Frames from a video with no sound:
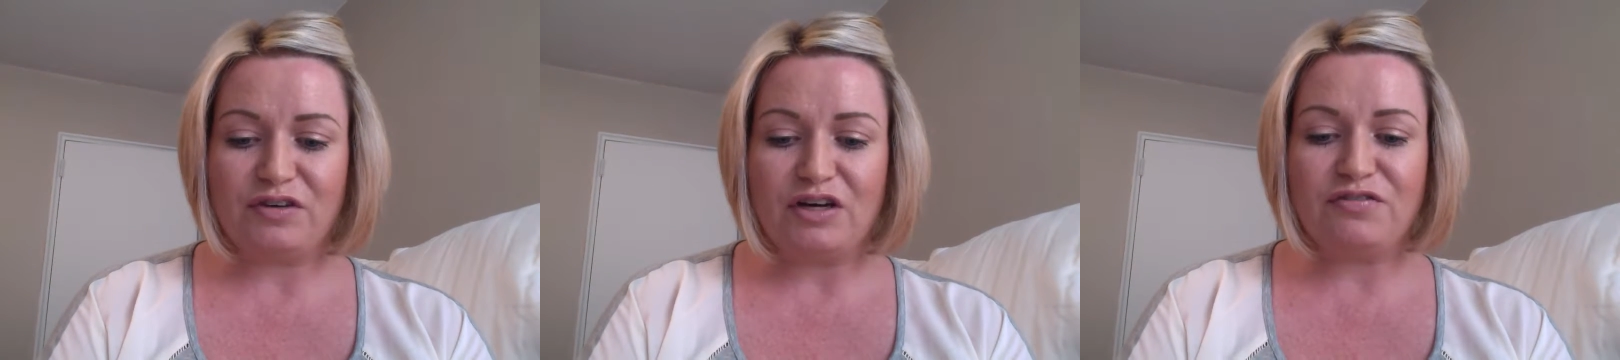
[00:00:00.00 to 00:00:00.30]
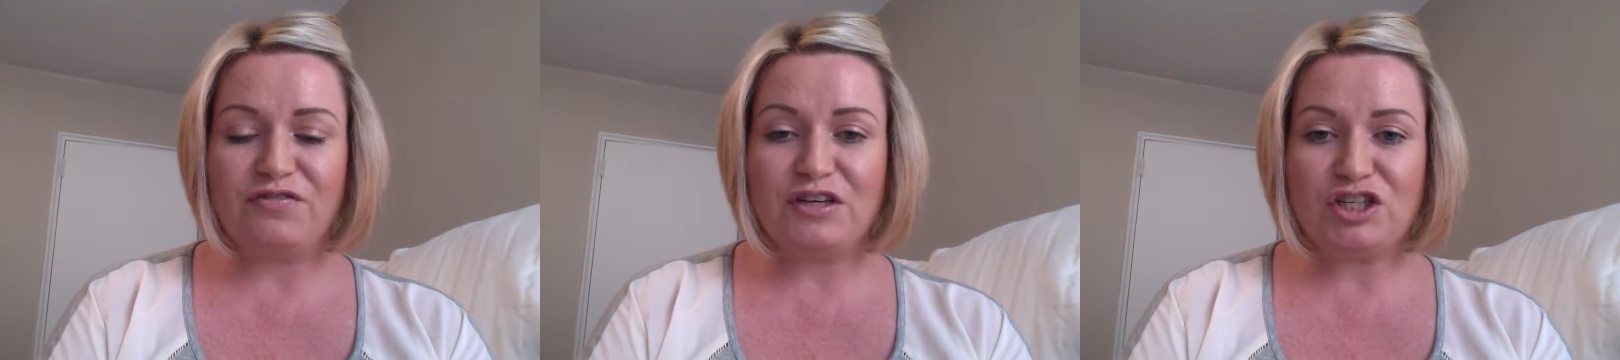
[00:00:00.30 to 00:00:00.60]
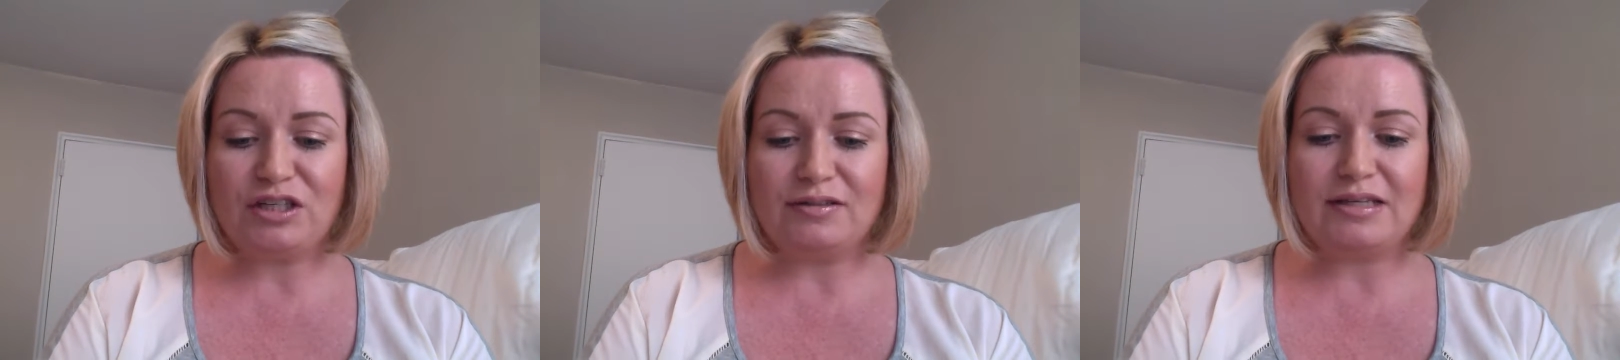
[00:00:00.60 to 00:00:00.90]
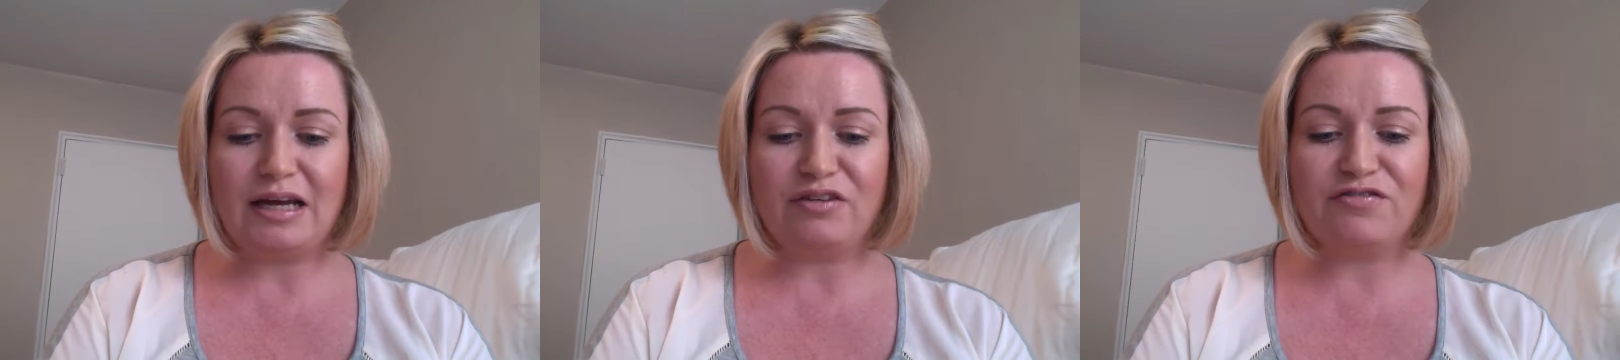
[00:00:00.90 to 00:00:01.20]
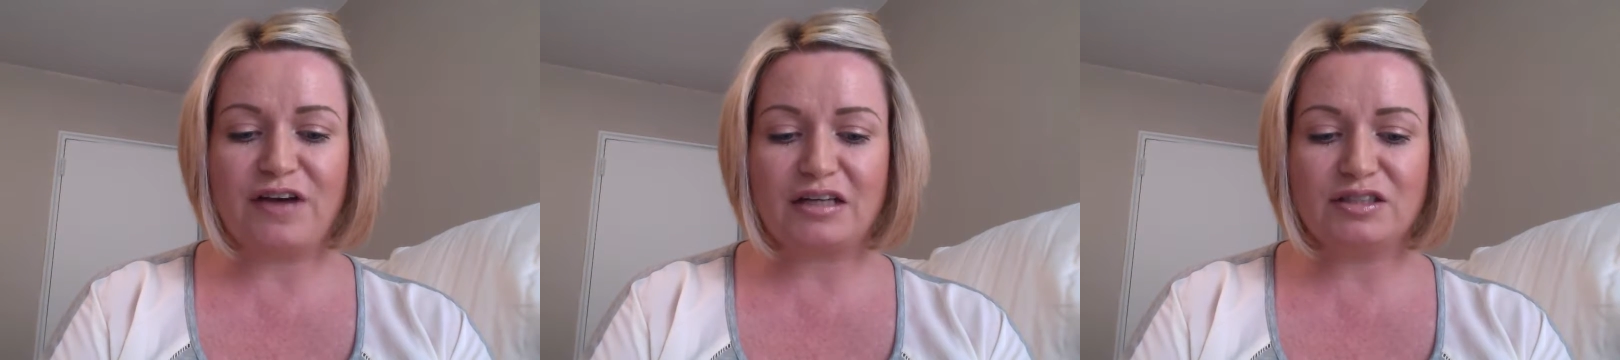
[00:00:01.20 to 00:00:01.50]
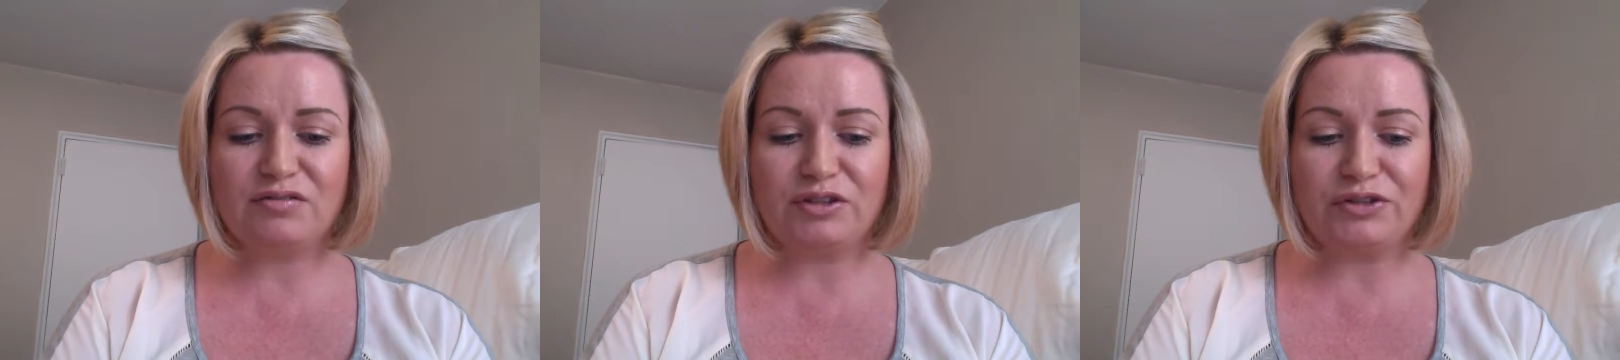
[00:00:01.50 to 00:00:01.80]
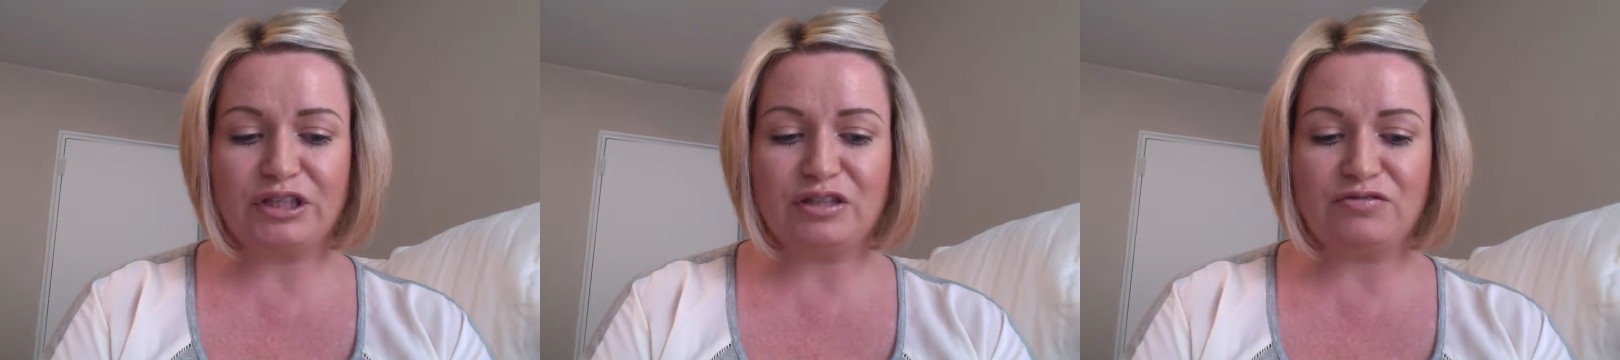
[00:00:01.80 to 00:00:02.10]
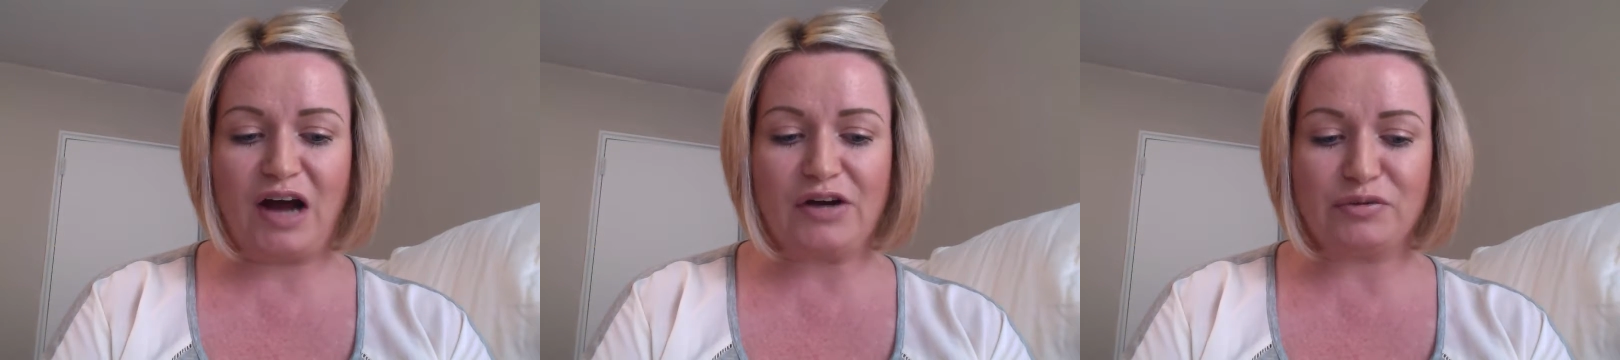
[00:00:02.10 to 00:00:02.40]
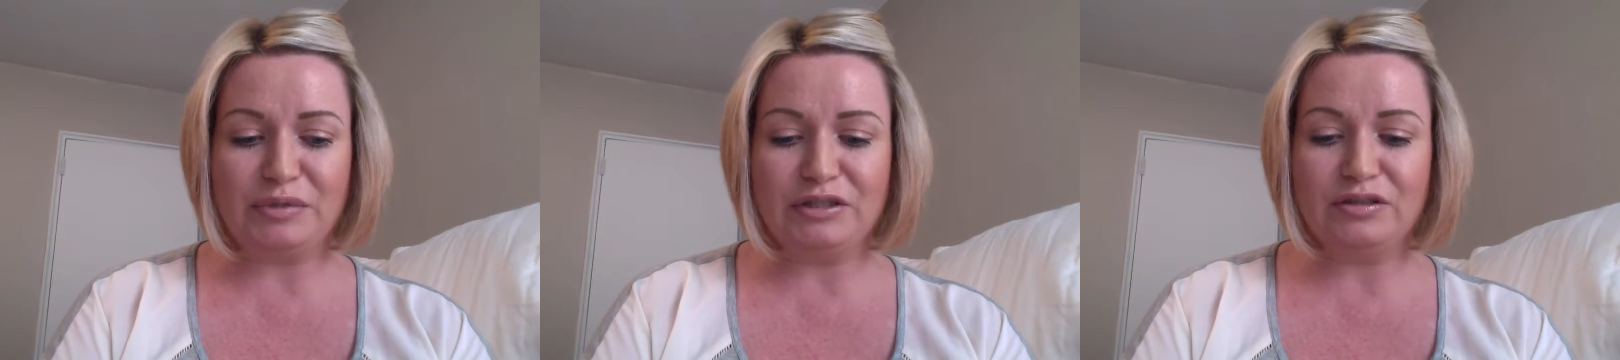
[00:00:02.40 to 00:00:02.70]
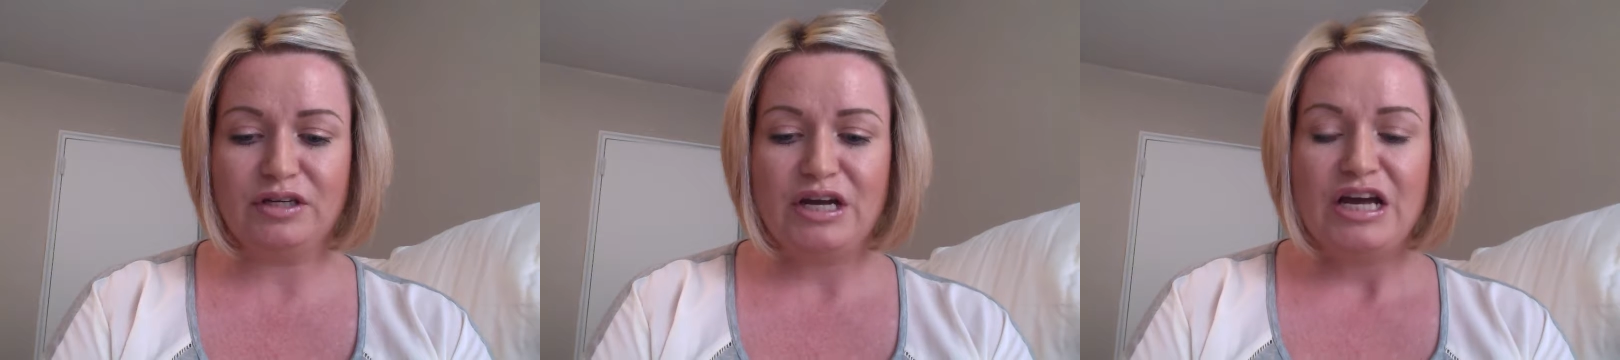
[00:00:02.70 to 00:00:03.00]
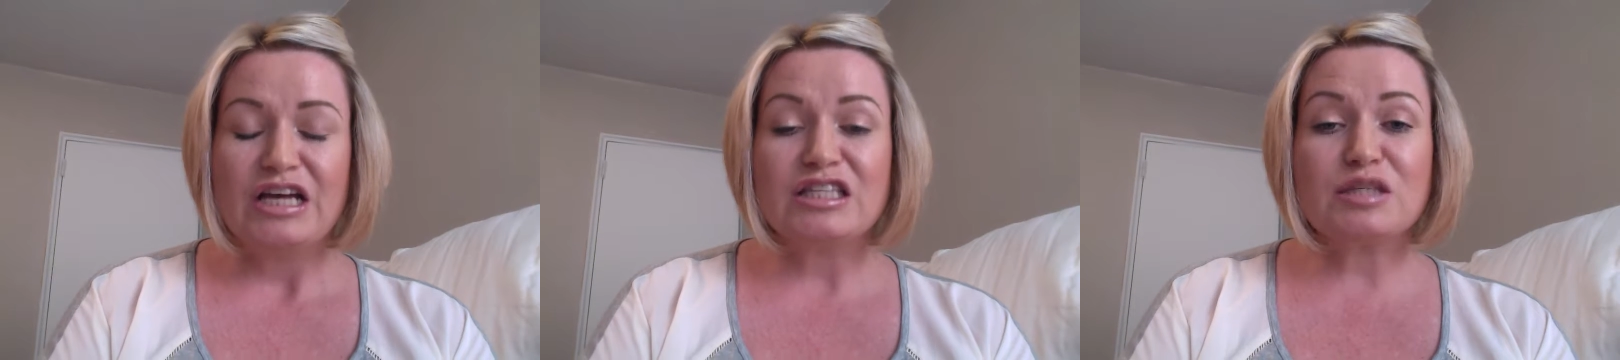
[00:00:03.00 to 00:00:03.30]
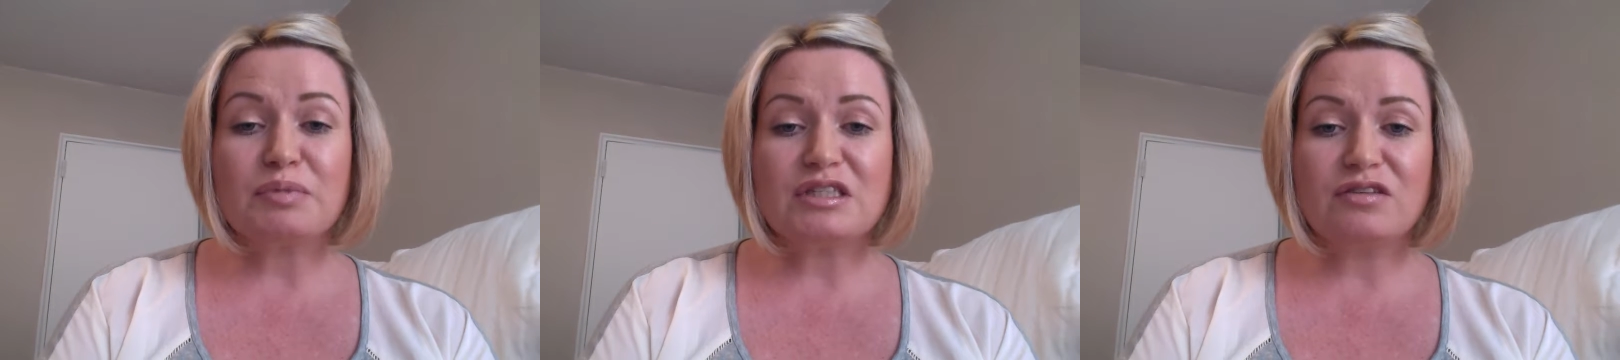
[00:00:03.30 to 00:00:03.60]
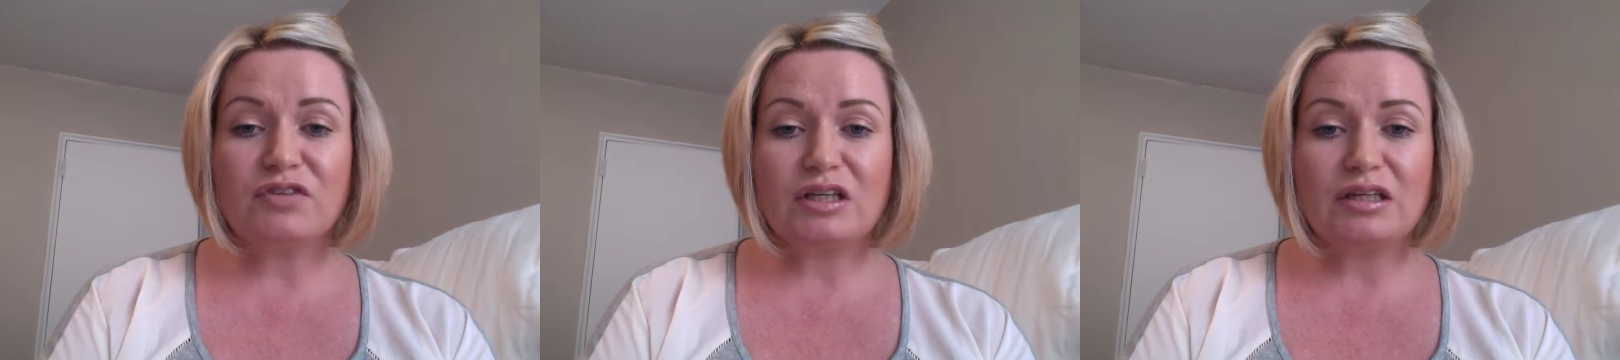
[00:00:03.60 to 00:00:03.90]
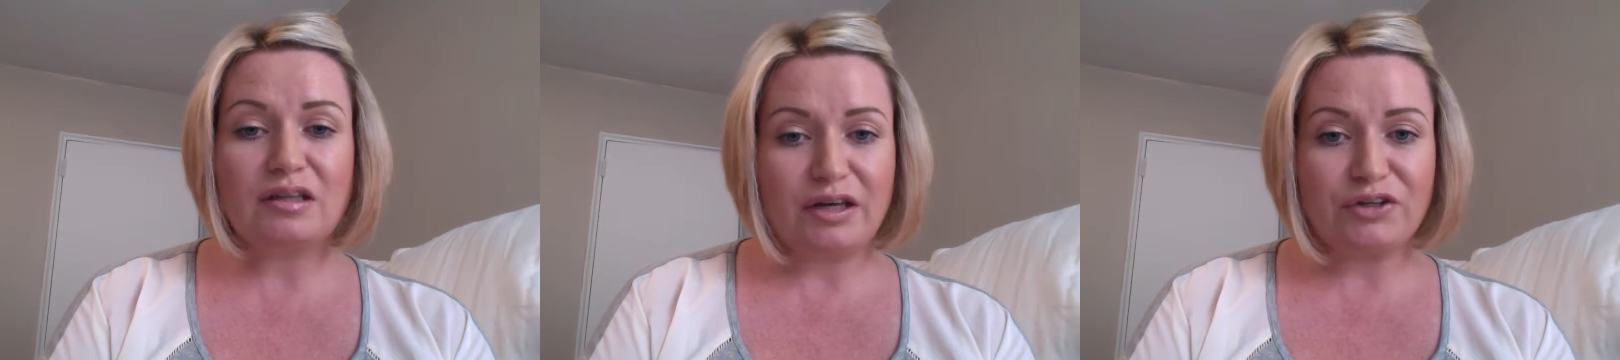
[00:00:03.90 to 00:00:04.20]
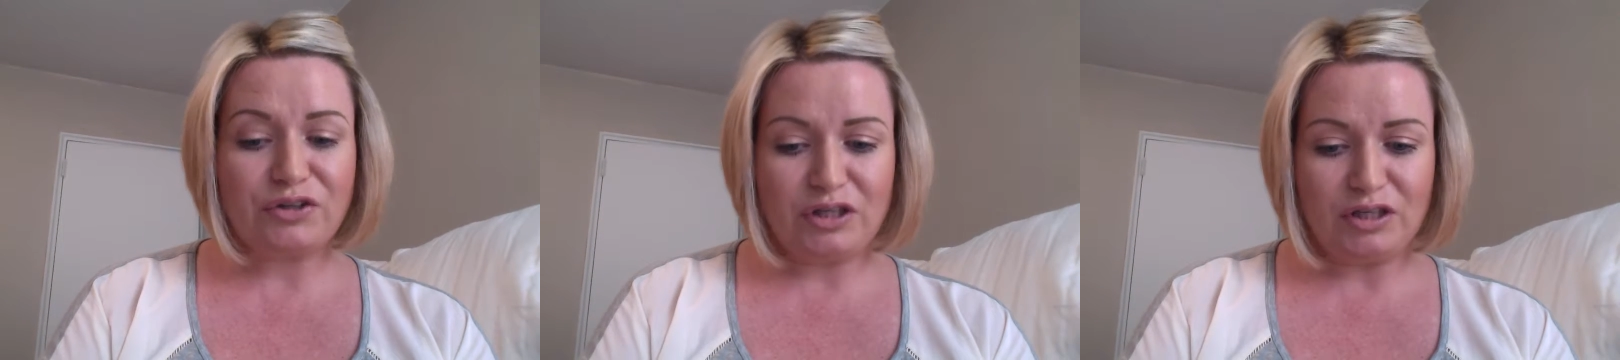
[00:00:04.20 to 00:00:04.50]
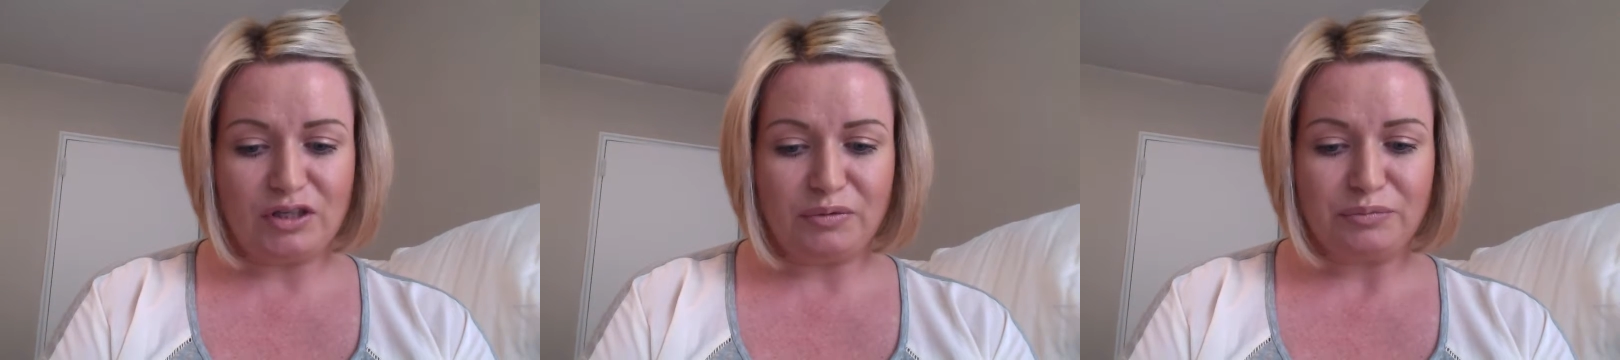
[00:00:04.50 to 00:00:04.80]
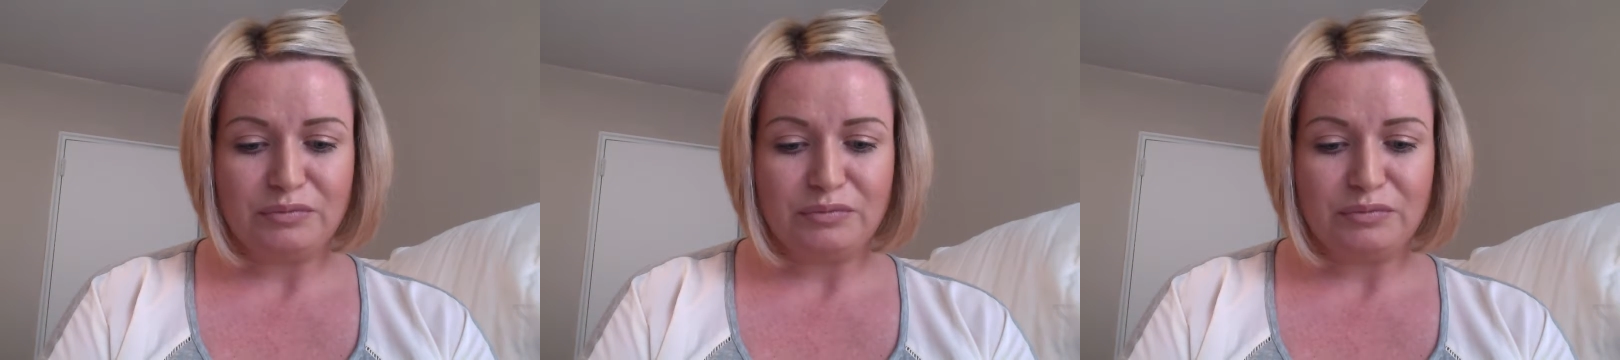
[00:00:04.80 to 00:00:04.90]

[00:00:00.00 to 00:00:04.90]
efficient, and effective learning environment. Specifically, letter E.